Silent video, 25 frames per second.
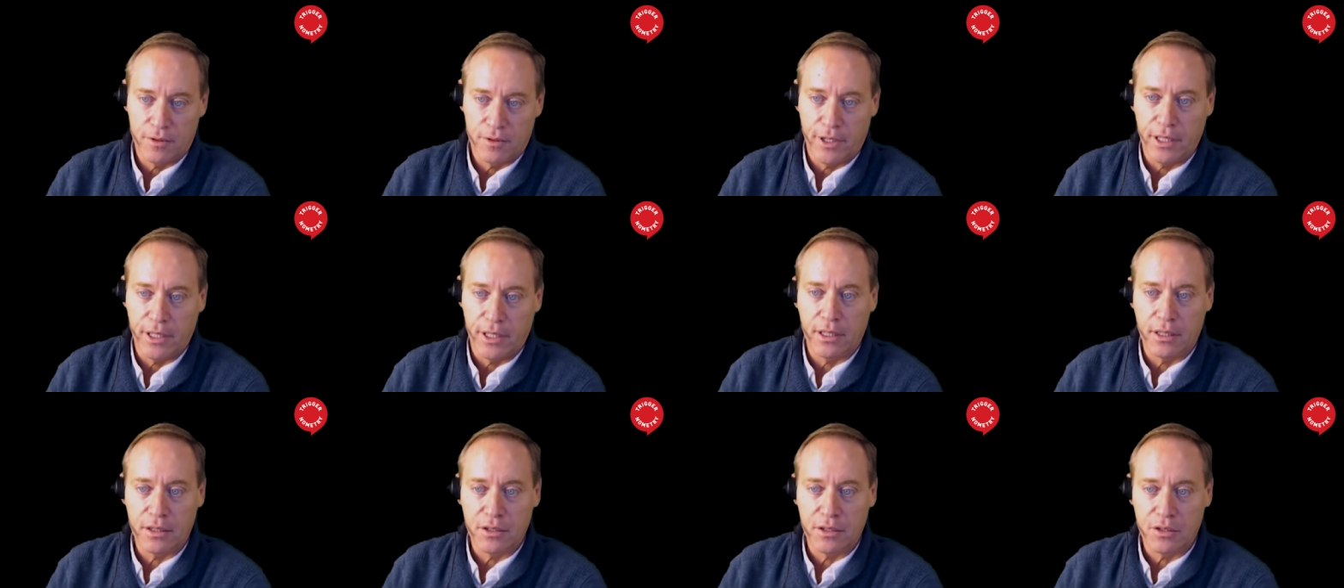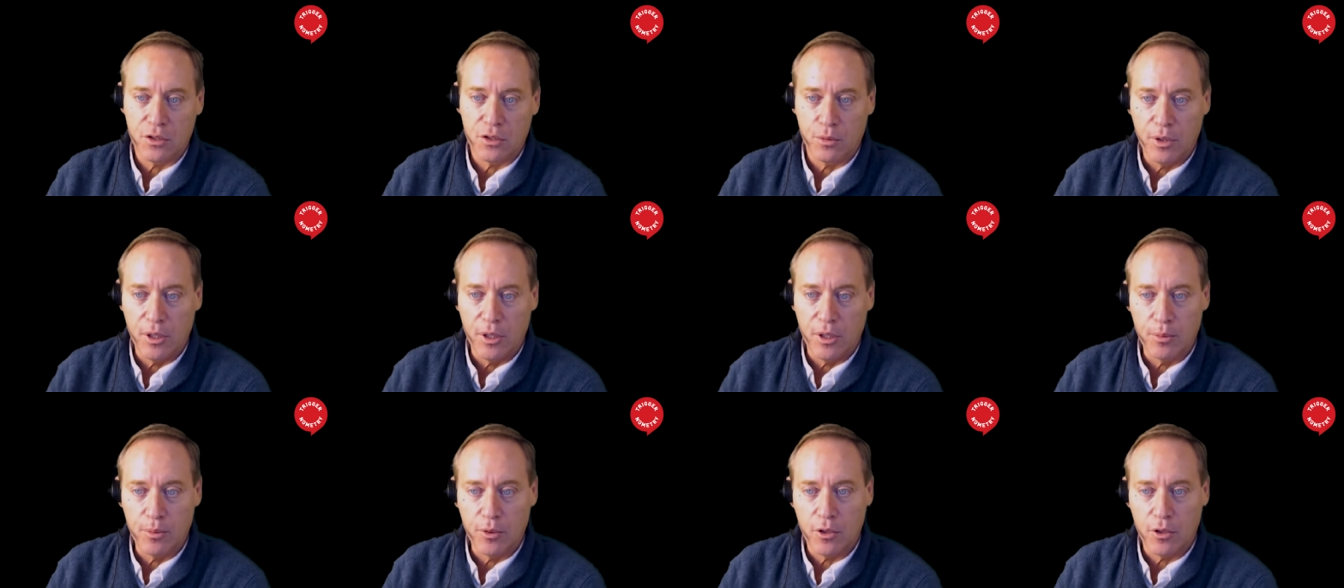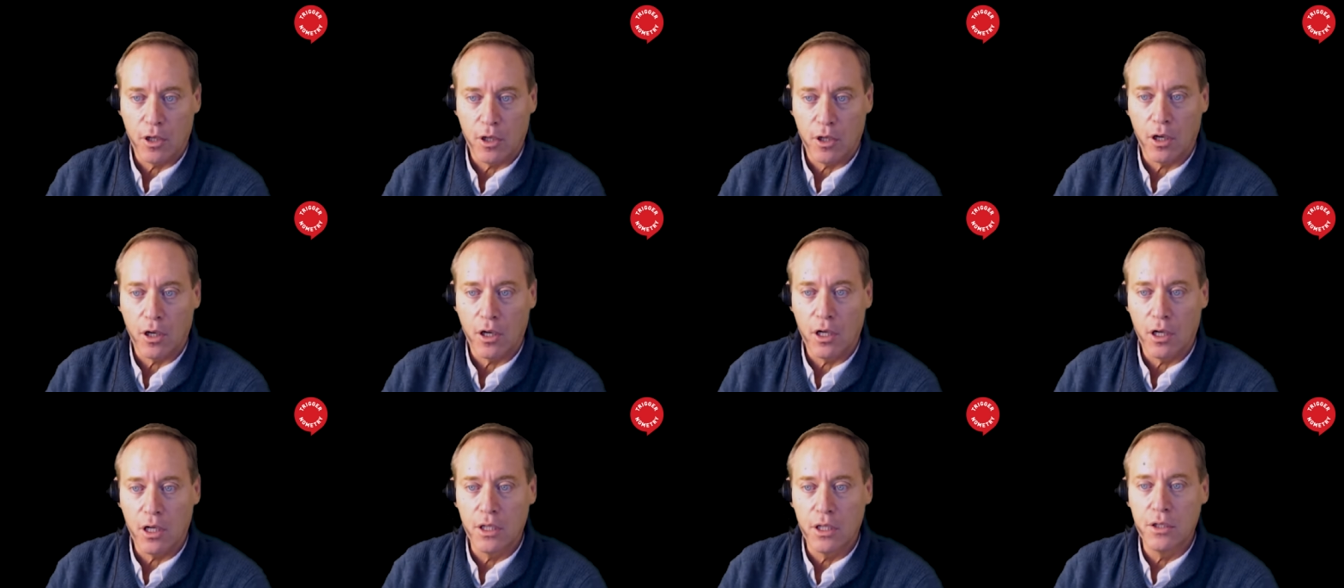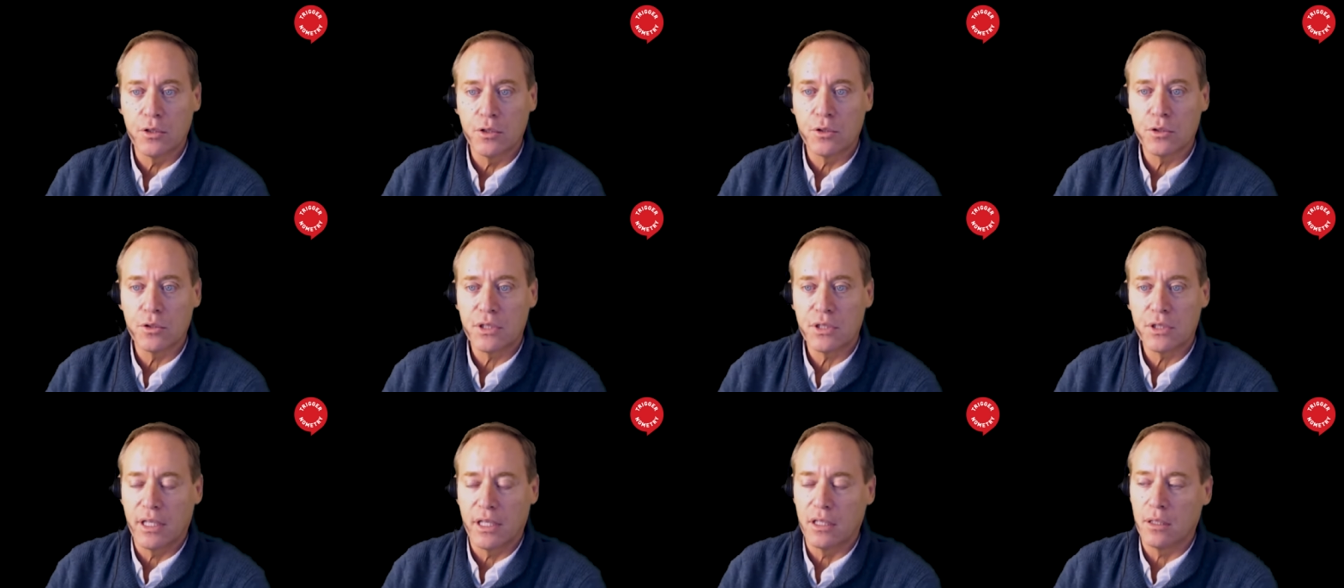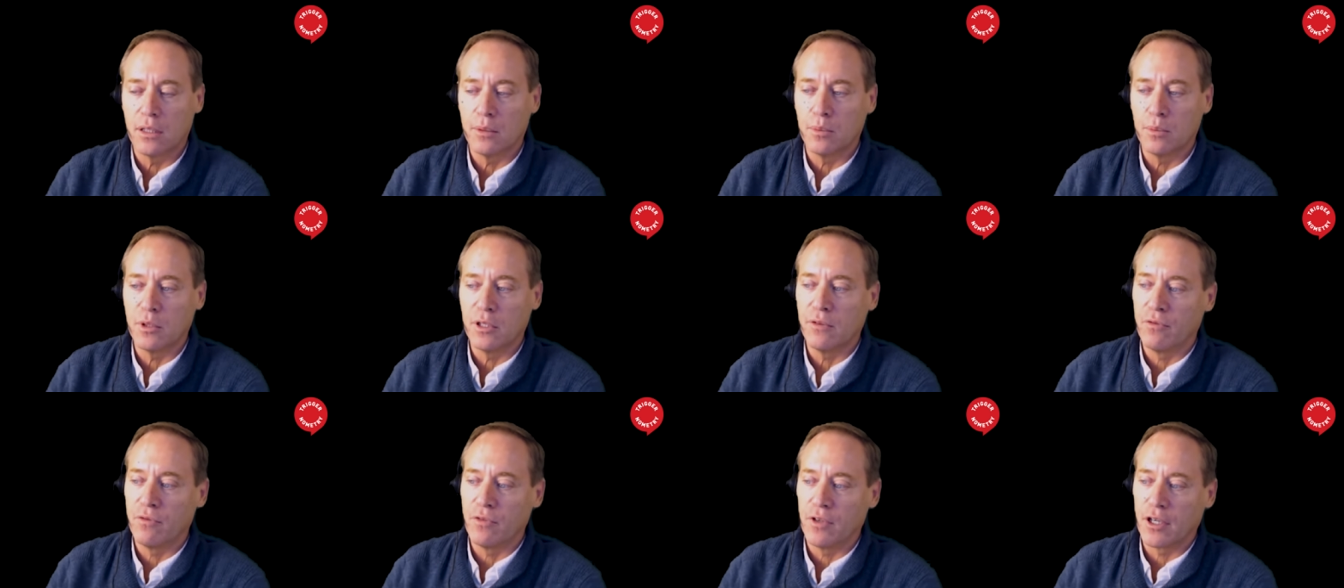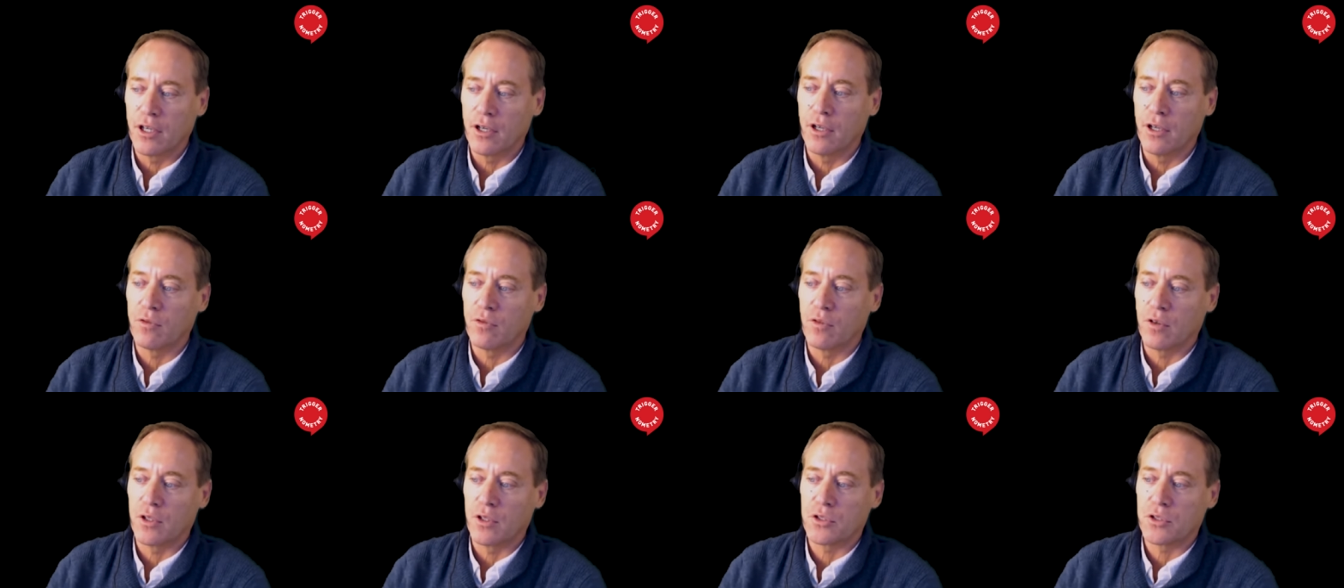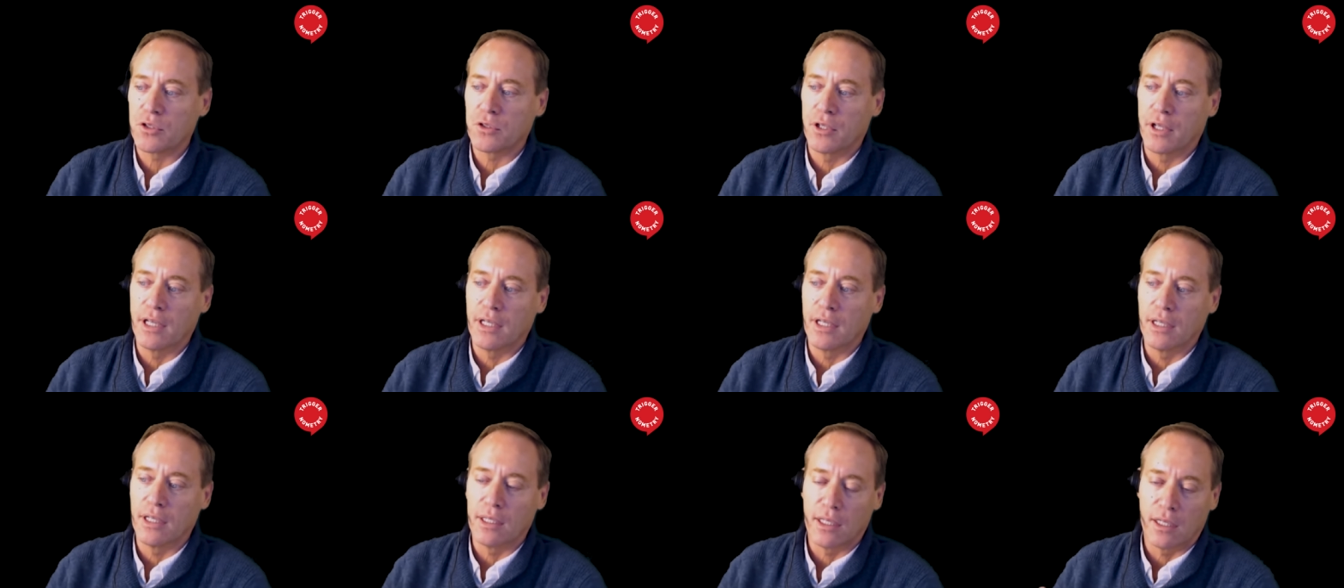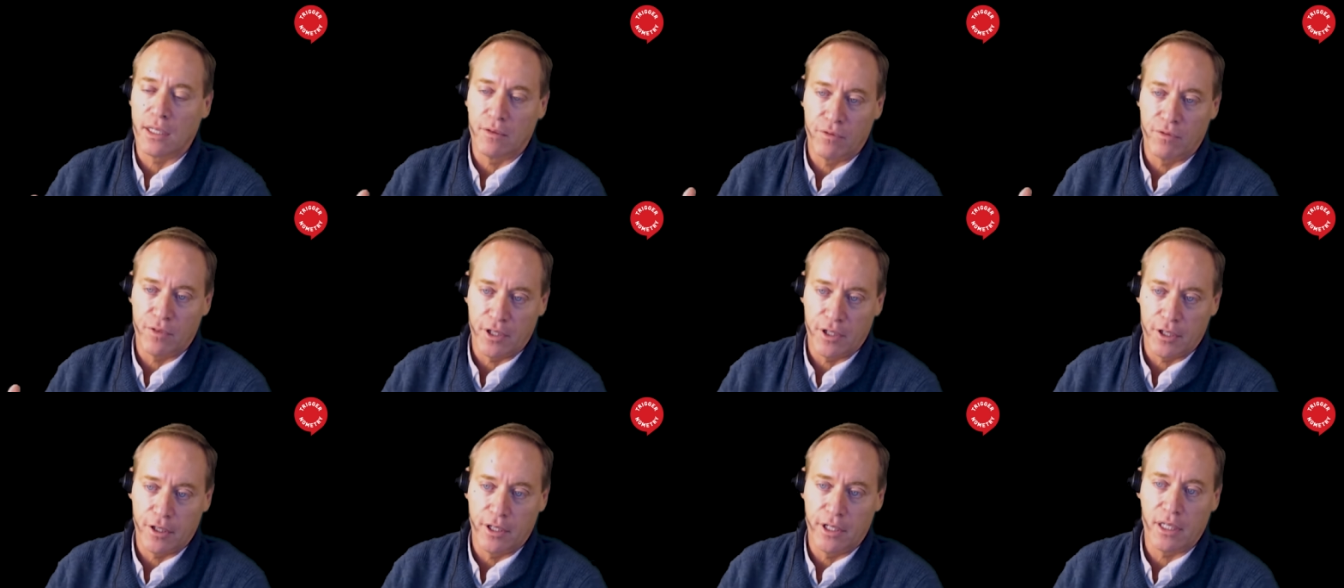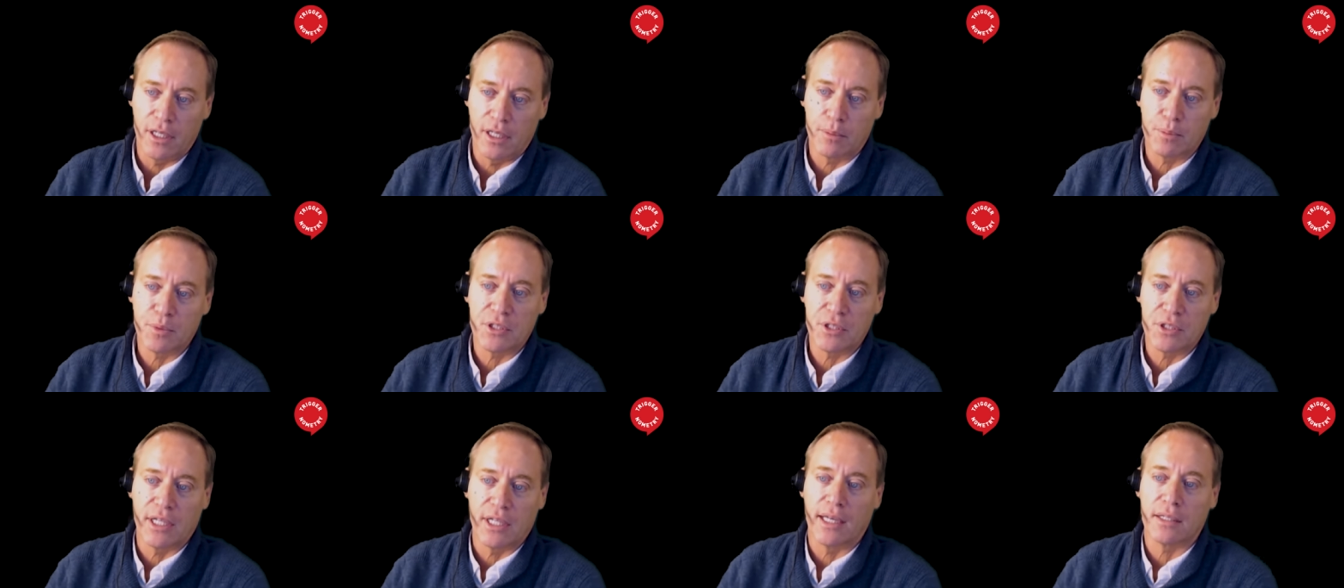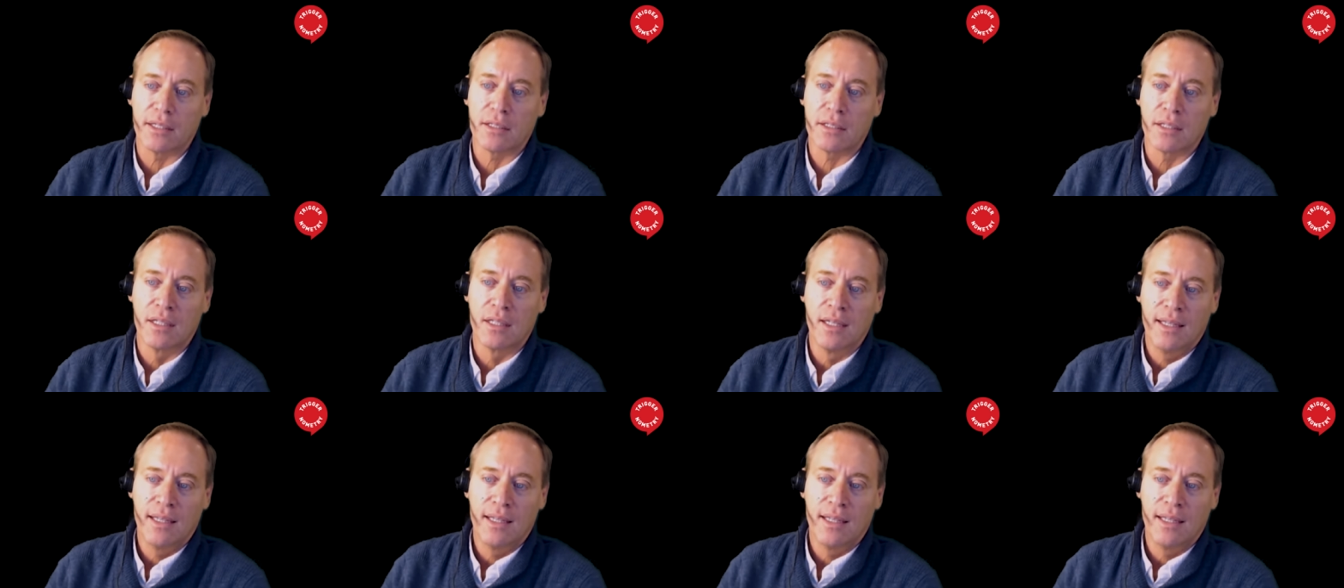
right? And so people are understandably very frustrated and very upset